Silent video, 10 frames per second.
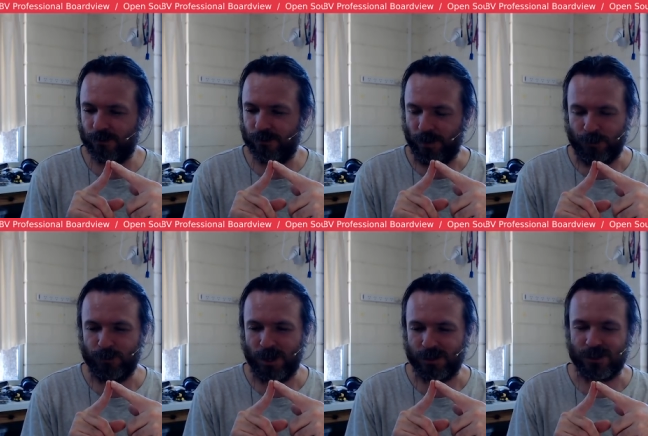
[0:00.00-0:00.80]

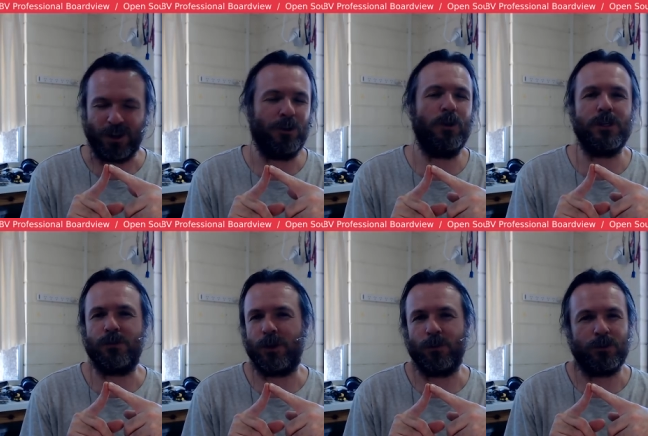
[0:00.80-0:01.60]
Fabmaster. I always
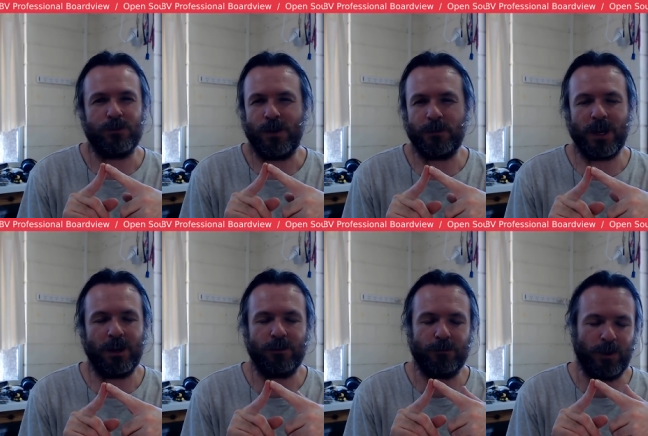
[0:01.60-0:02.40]
forget whether it's
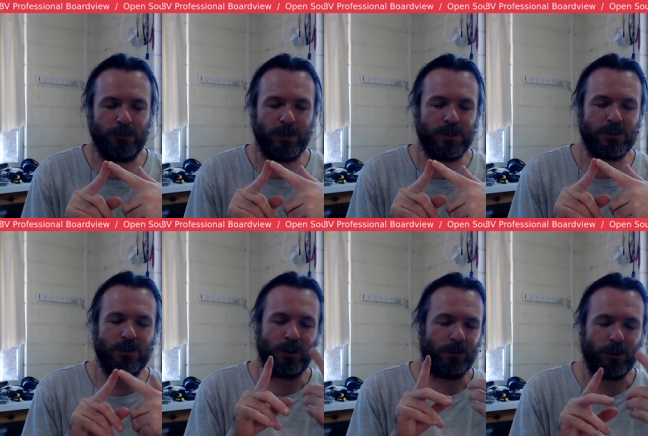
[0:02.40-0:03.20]
Fabricator or Fabmaster,
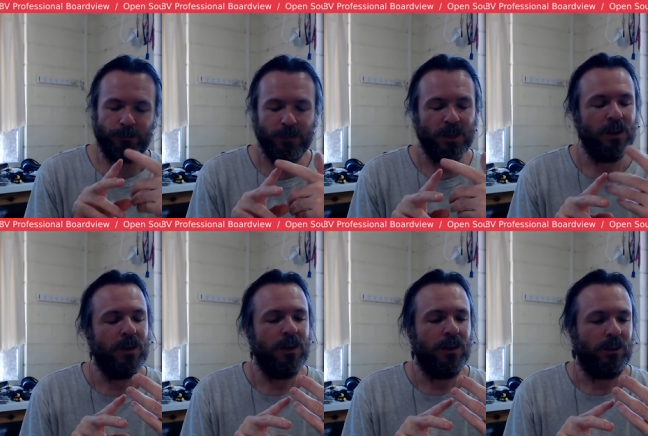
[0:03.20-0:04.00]
either way.
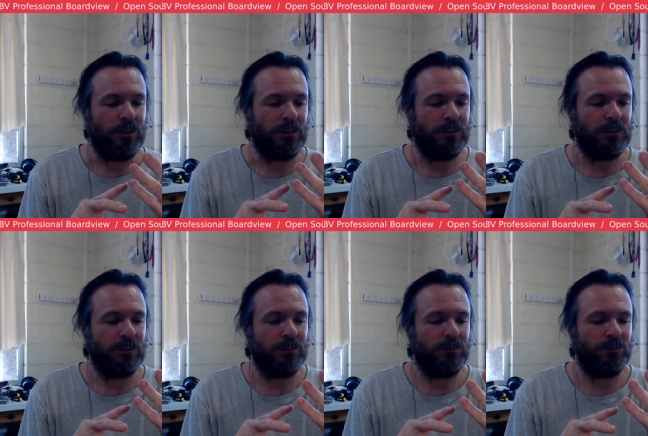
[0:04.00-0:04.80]

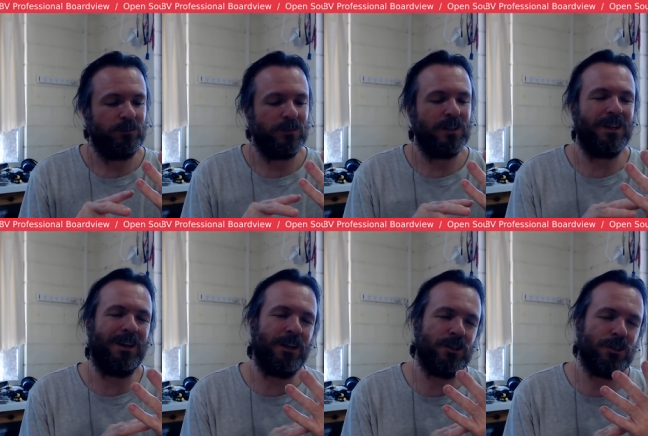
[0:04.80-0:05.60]
Um,
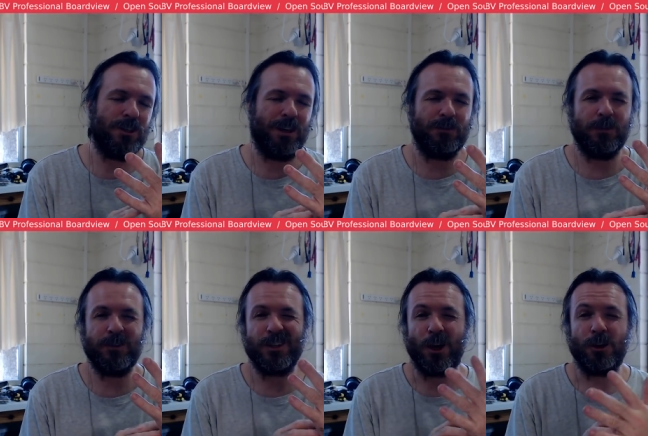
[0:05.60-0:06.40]
I do have
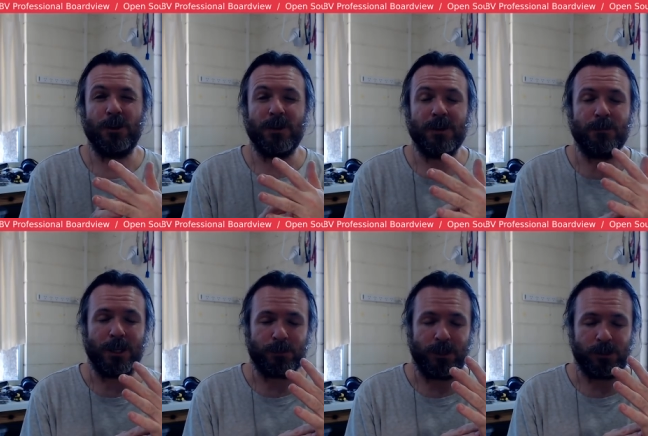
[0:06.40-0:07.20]
limited
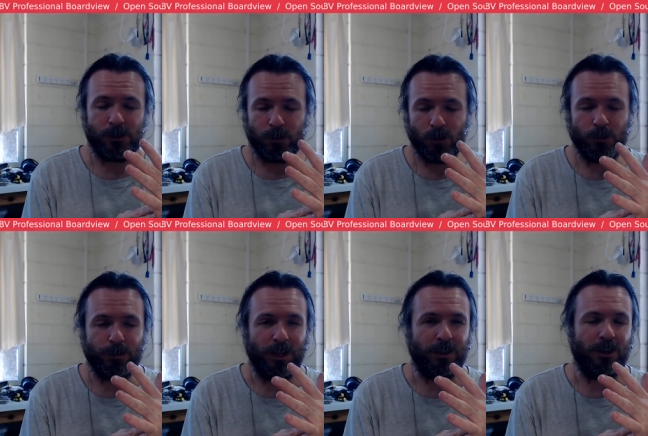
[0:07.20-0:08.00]
ODB++ support,
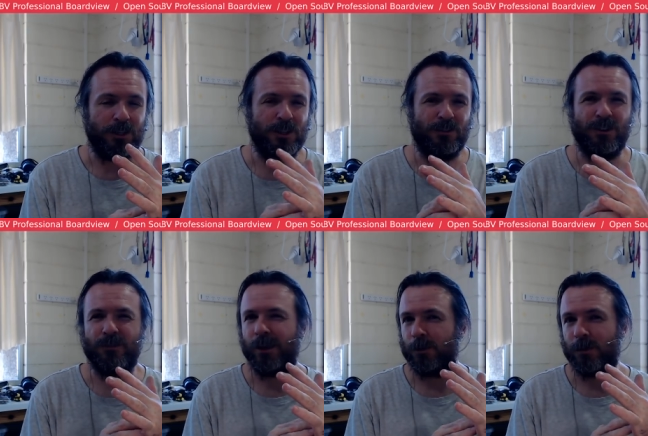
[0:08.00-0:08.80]
but I don't really
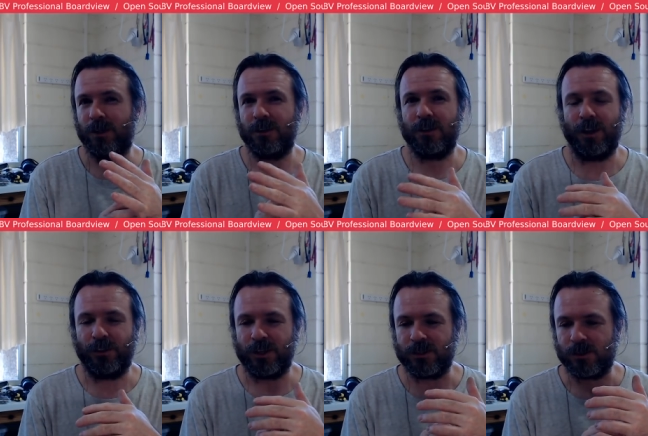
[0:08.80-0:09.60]
recommend it. I
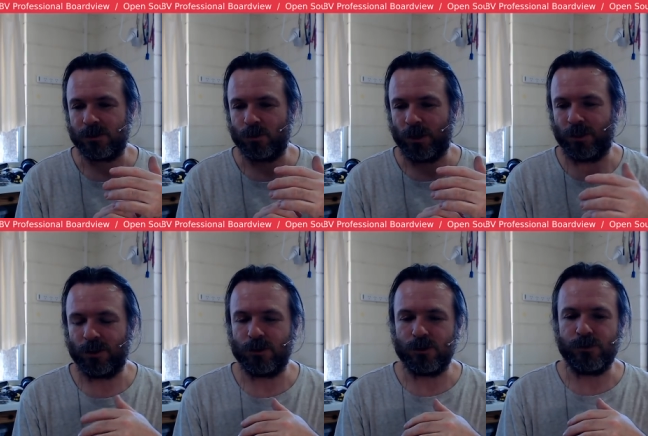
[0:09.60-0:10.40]
think it's one of
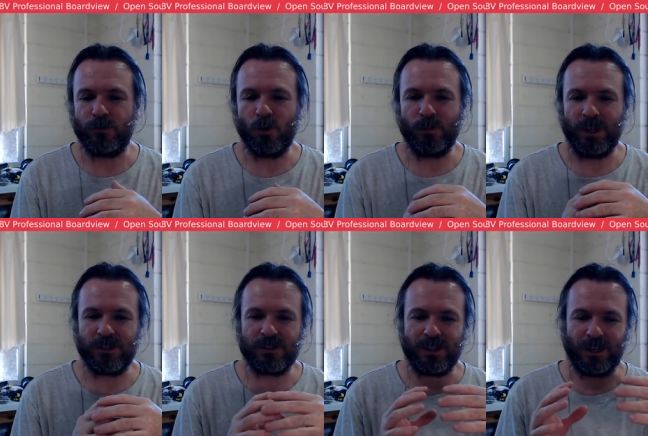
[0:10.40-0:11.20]
those
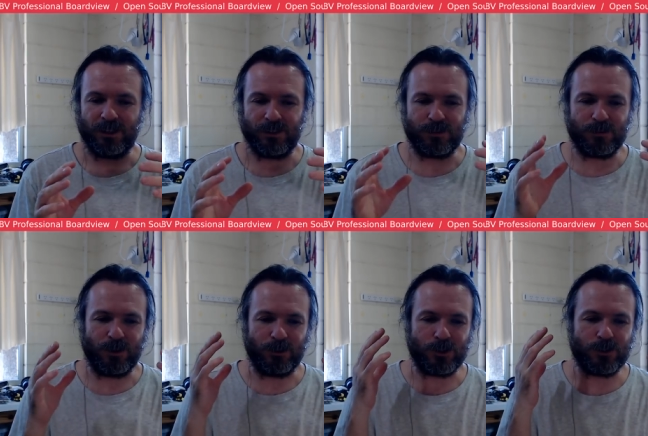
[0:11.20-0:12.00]
formats that
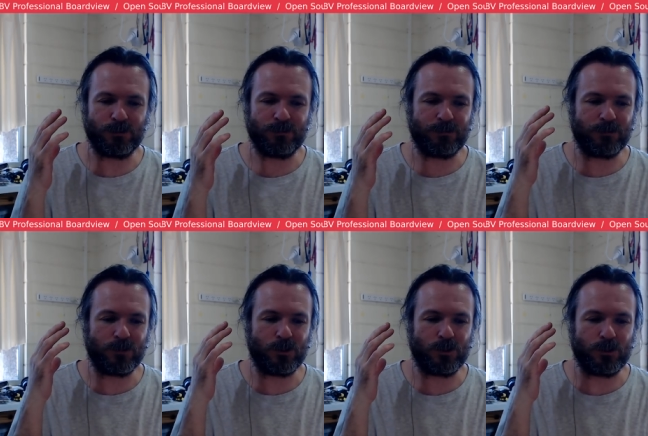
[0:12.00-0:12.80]
are just
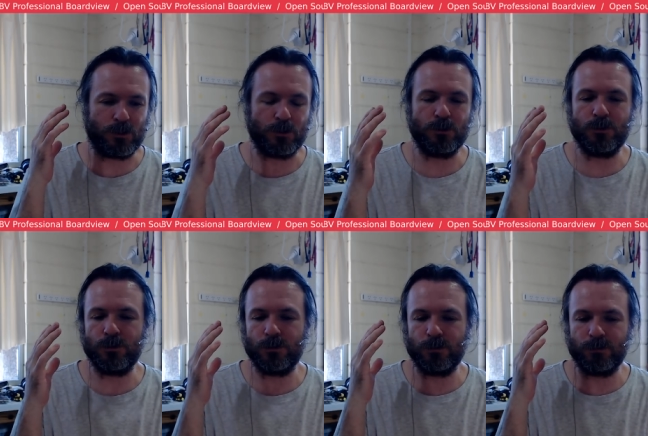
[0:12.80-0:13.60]

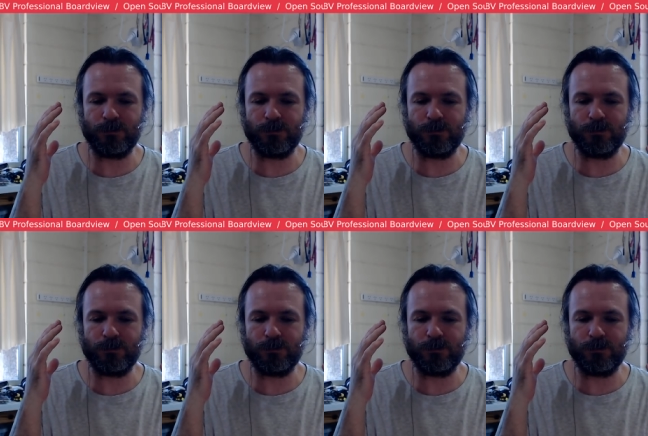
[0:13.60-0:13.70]
too